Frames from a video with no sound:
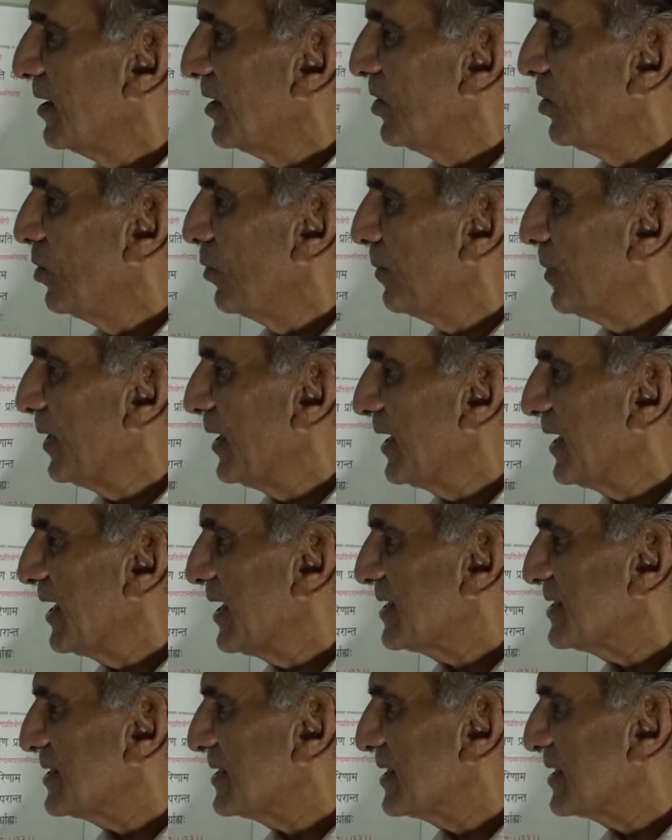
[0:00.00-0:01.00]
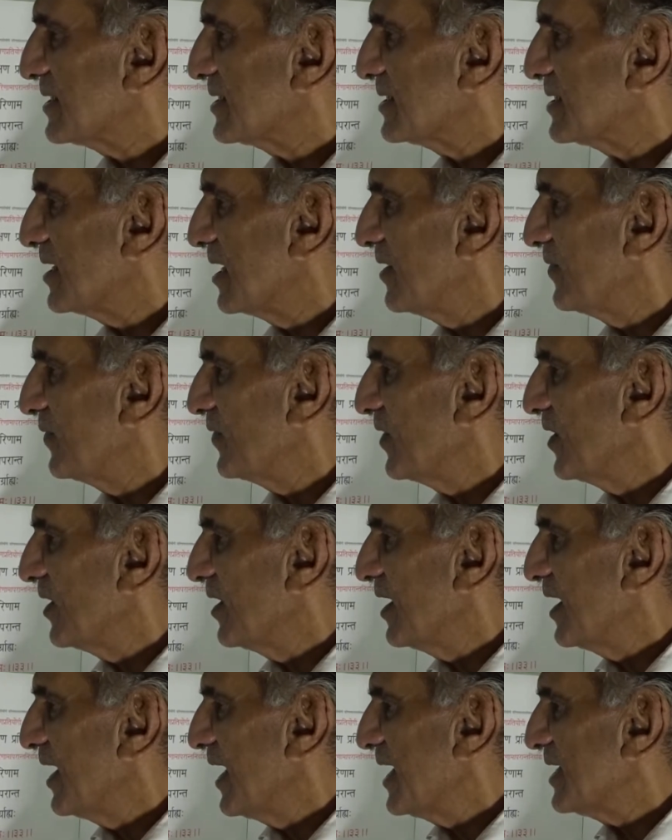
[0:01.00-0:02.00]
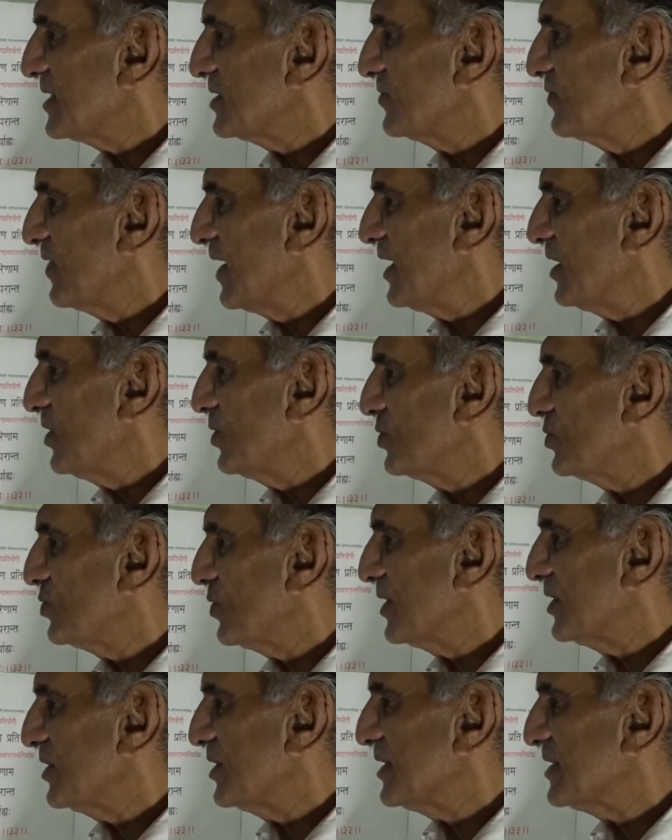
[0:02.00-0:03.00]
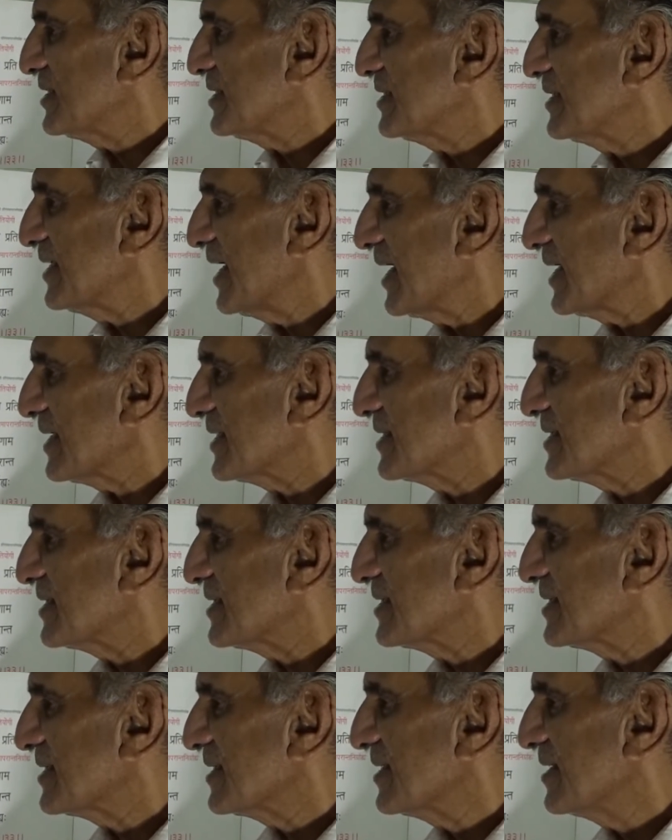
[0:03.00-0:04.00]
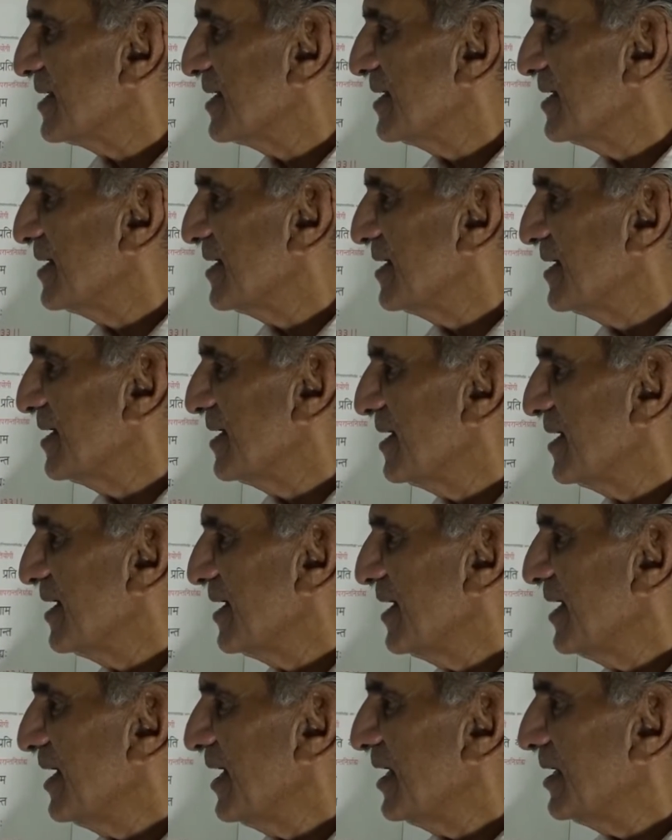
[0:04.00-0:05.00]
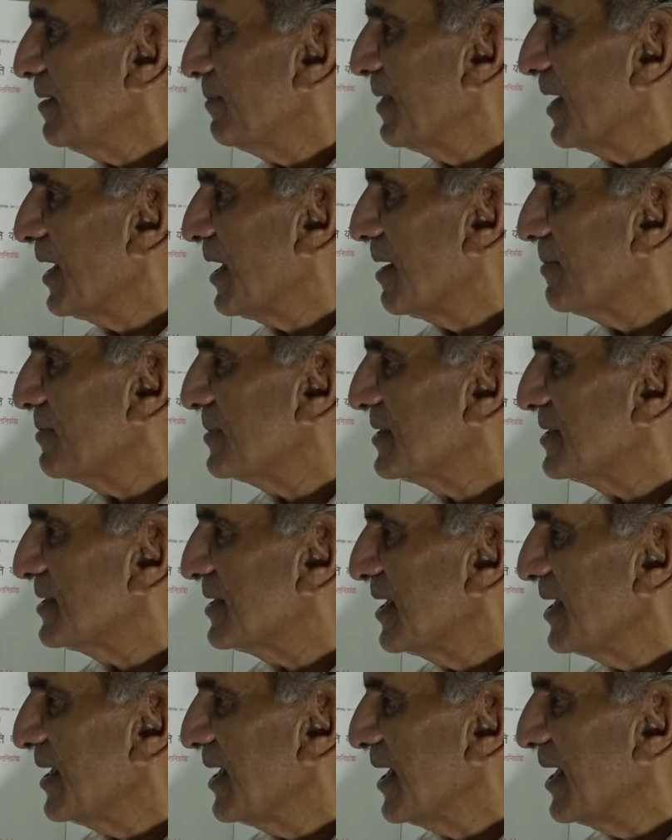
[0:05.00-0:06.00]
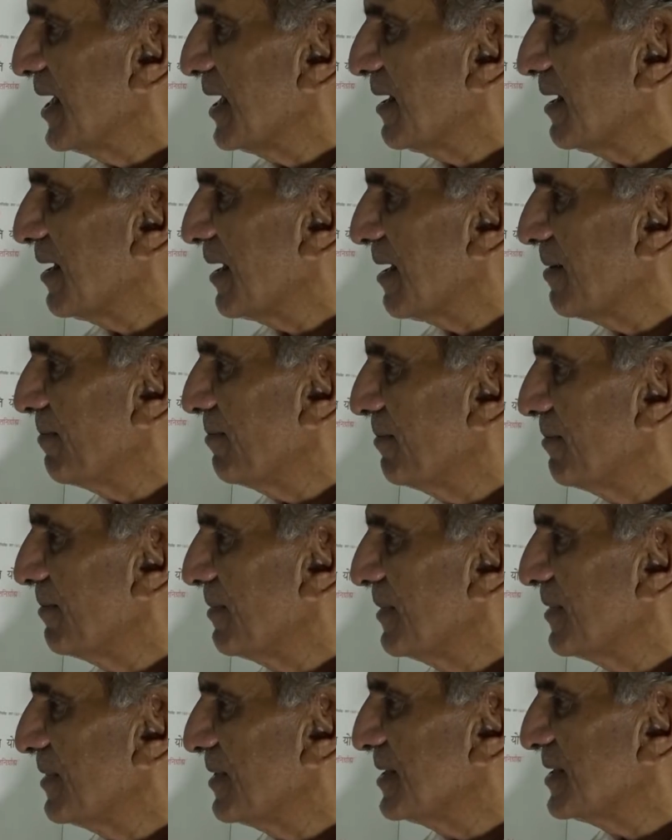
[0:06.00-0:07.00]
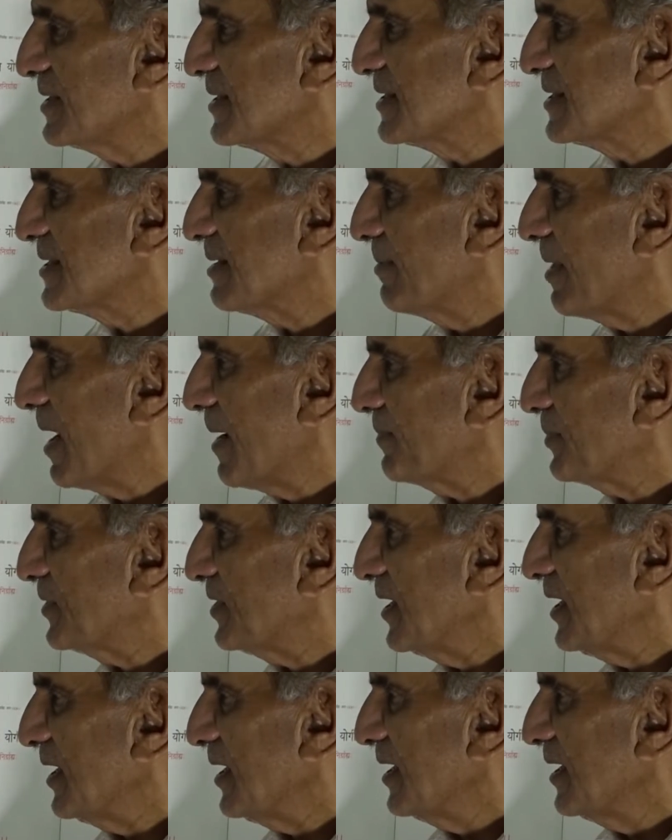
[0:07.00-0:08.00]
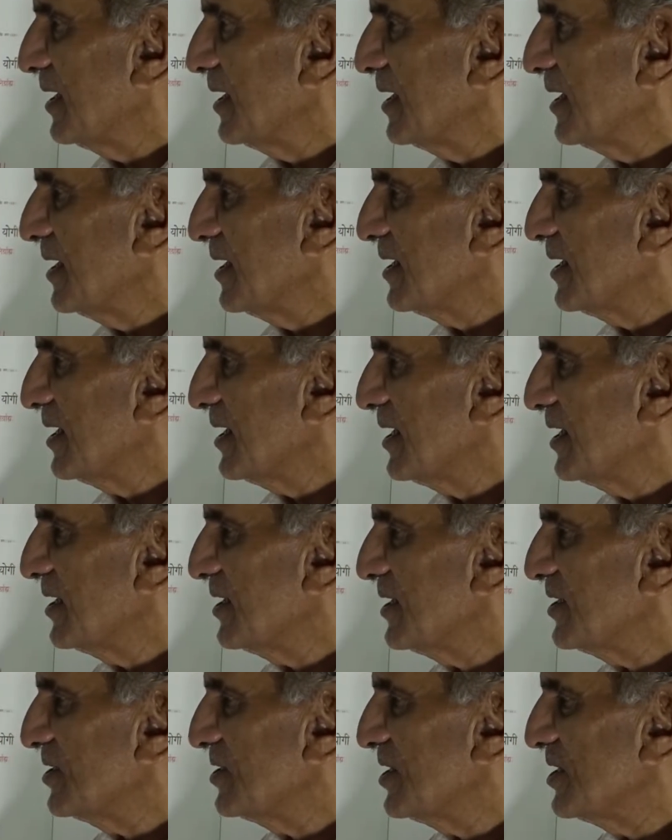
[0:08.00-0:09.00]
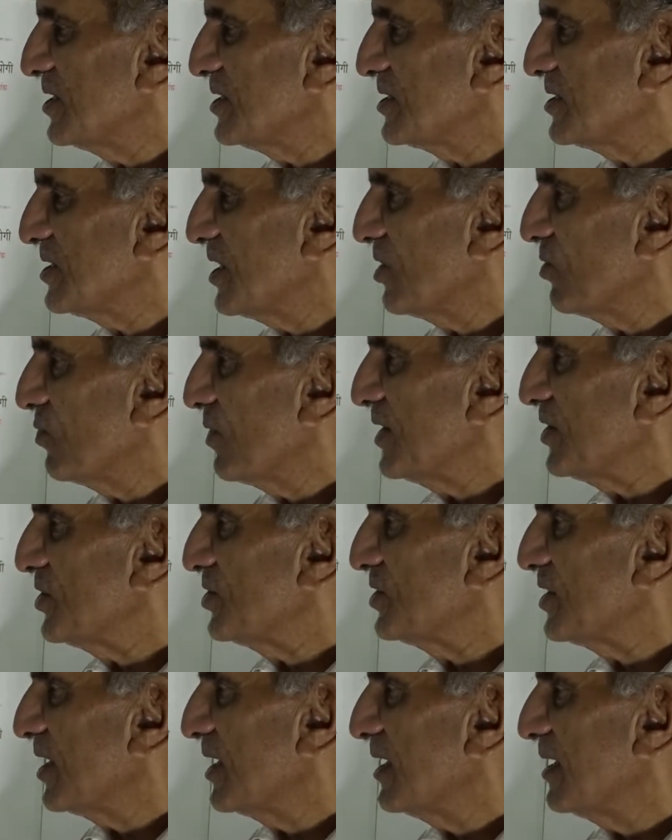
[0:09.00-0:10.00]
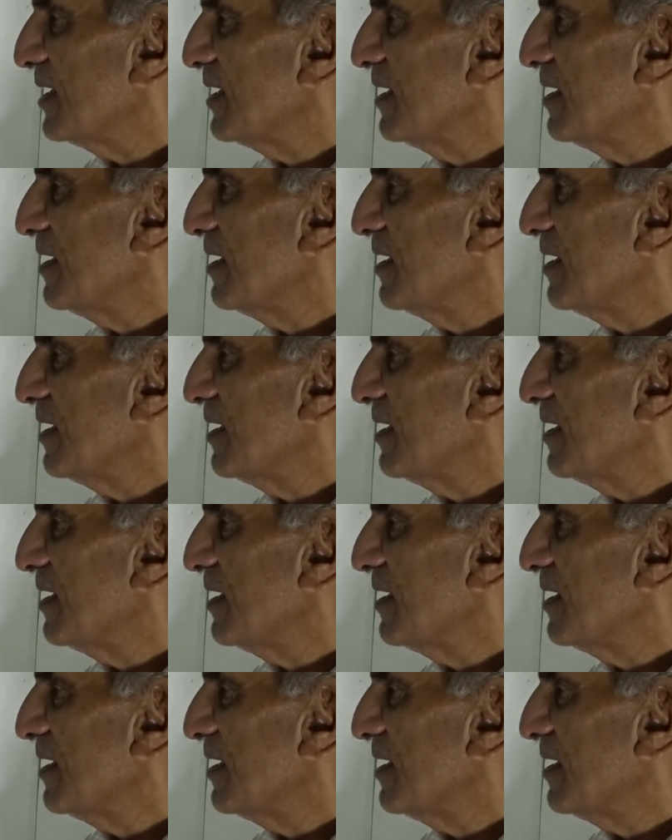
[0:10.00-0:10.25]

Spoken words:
duplicates itself as value 26. It becomes a Kram Samapti. It is the sequential